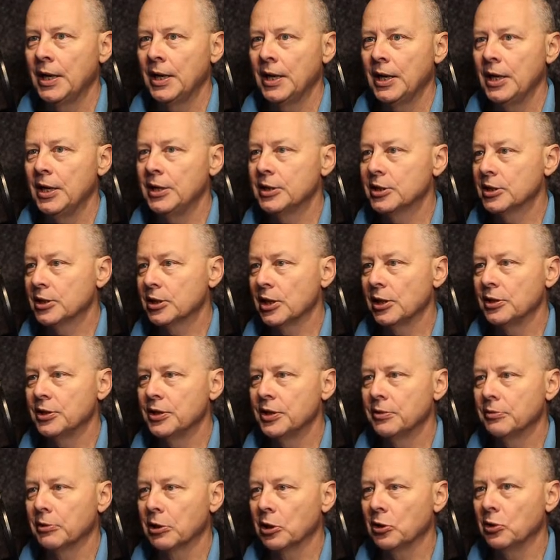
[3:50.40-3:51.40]
It's done
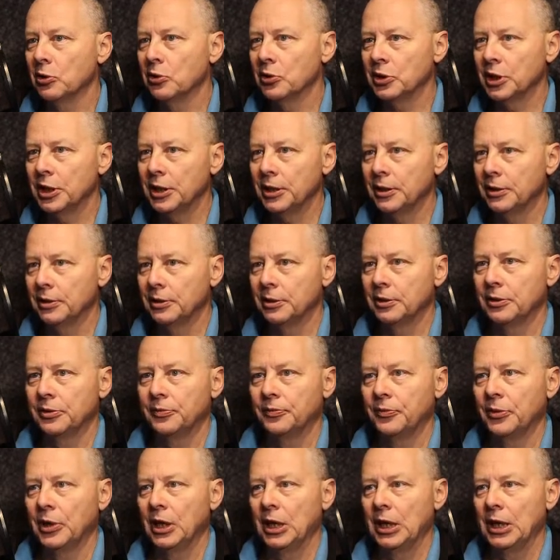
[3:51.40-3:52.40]
the recording.
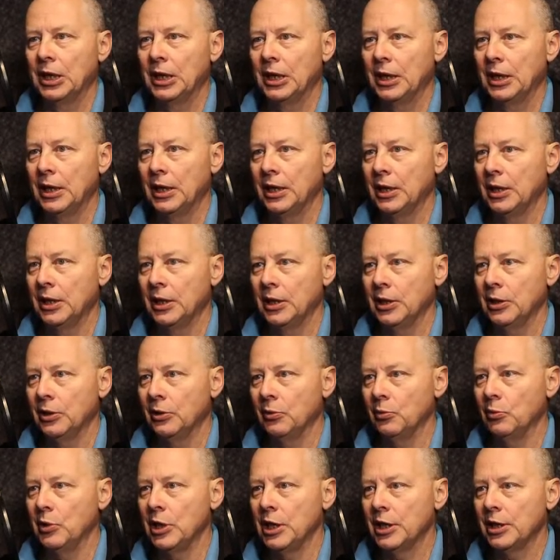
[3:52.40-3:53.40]

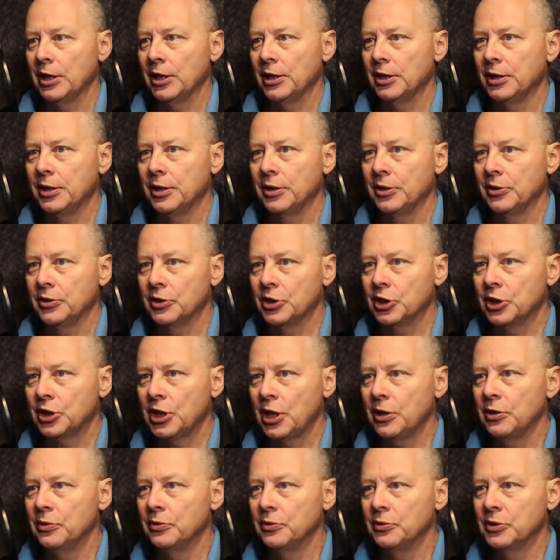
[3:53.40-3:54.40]
We can
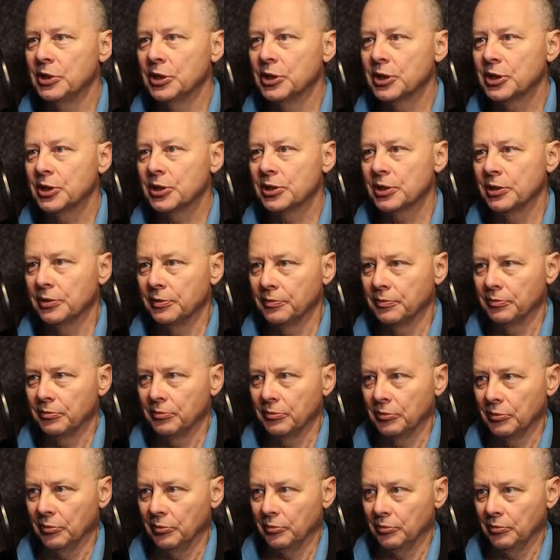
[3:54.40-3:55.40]
show this
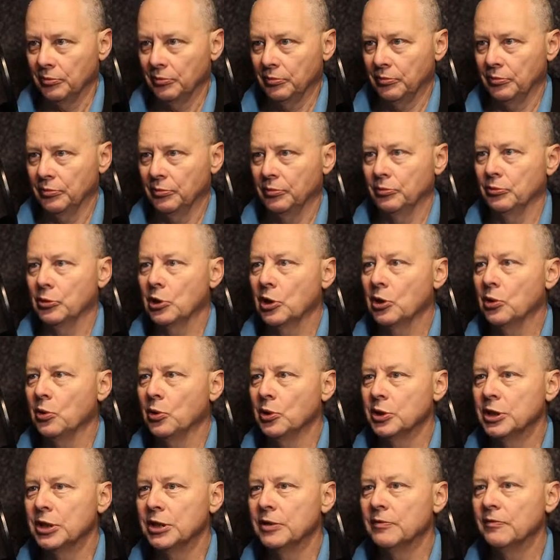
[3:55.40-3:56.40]

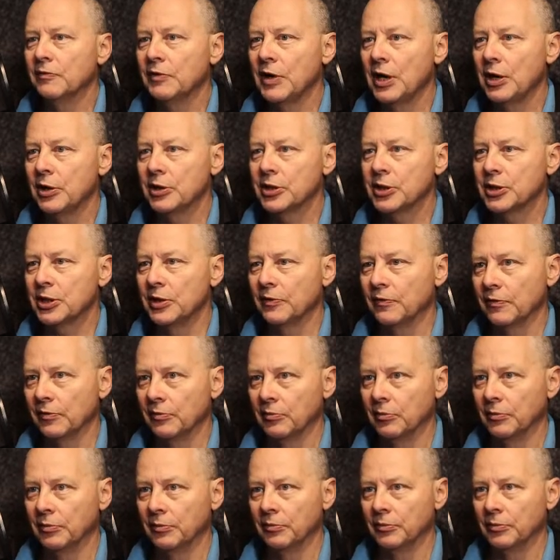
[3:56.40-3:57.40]
recording in various
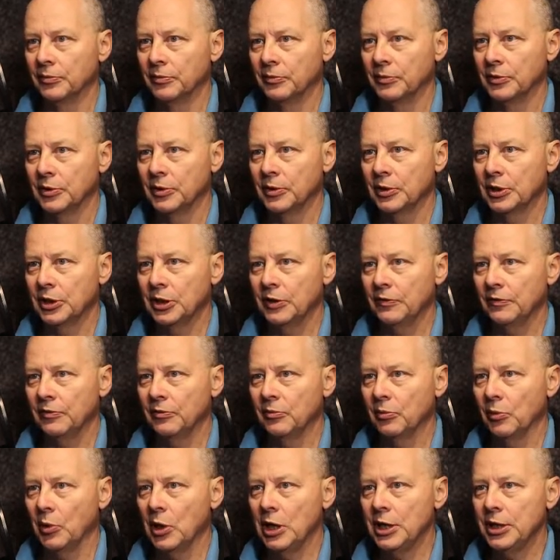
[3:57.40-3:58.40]

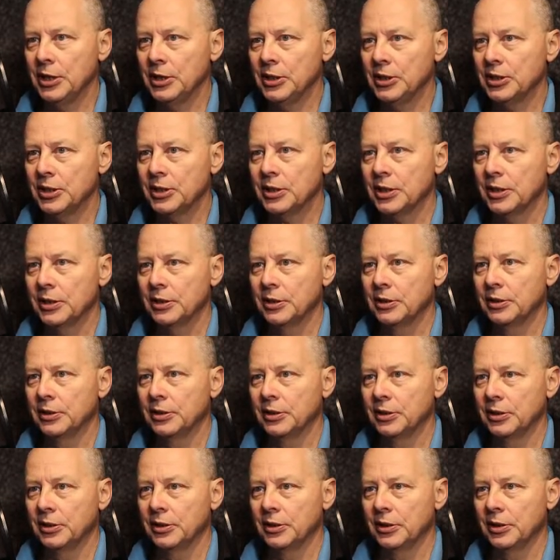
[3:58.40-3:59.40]
different ways
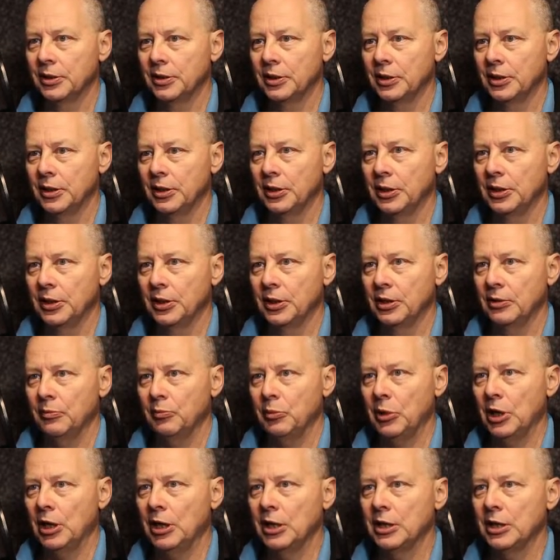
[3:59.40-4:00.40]
by